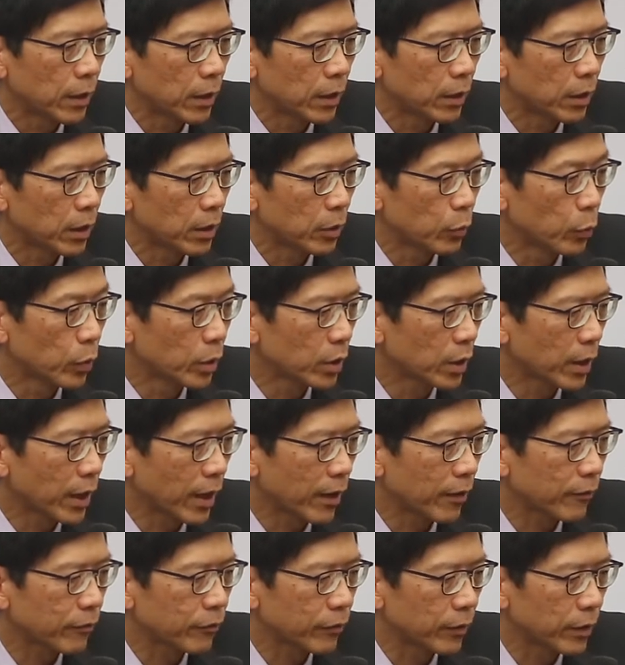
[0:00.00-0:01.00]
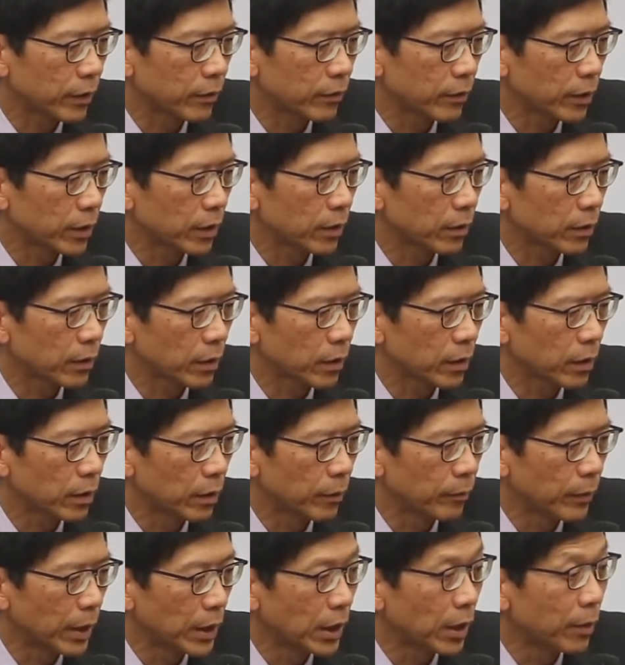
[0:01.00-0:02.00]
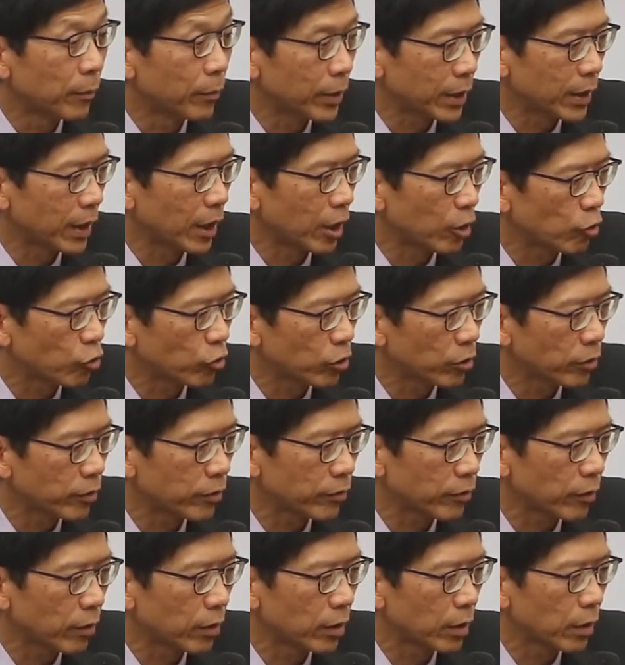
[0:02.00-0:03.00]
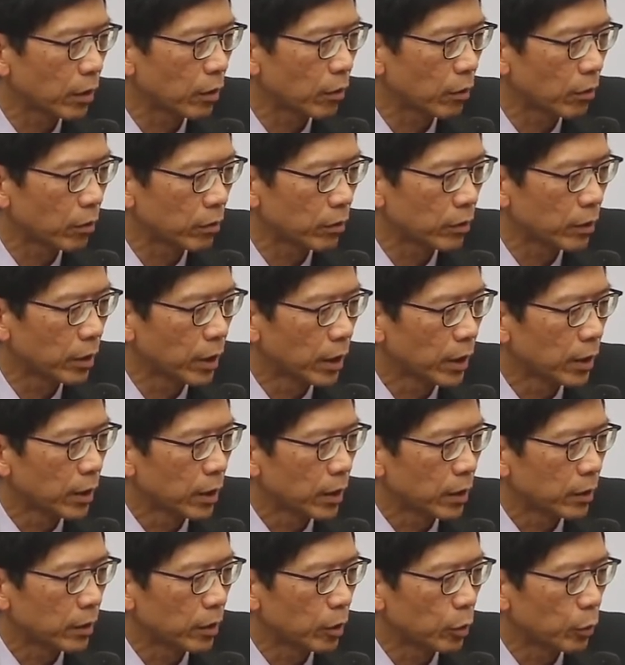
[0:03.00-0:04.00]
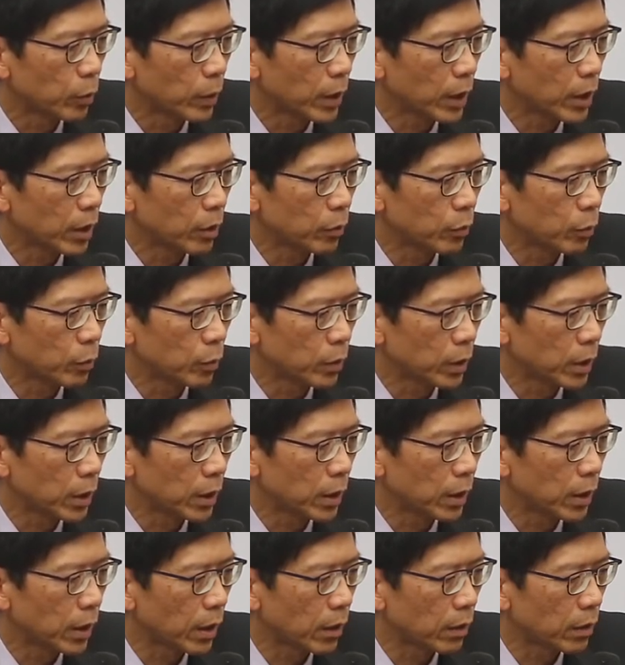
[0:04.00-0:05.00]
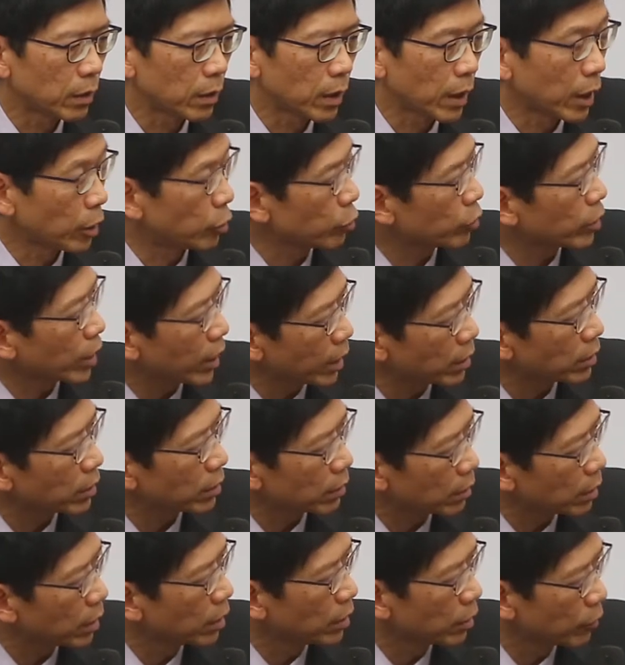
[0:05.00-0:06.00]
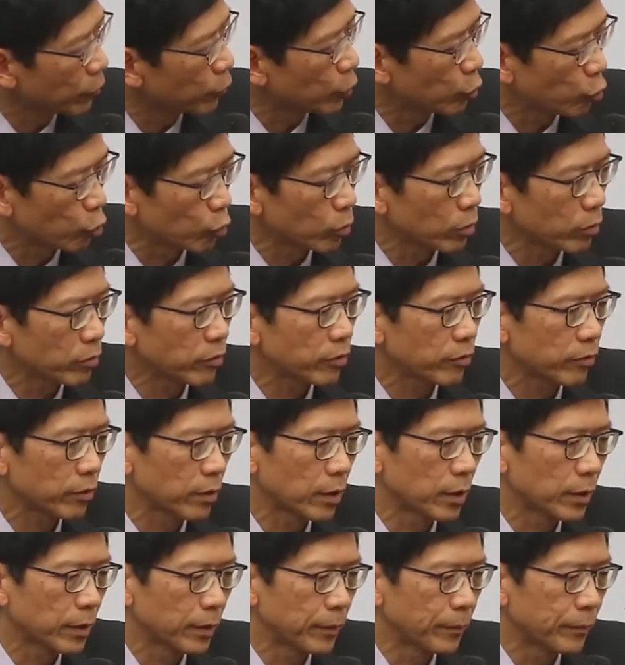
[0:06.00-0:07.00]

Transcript: It will have, I think, many implications on the way we educate individuals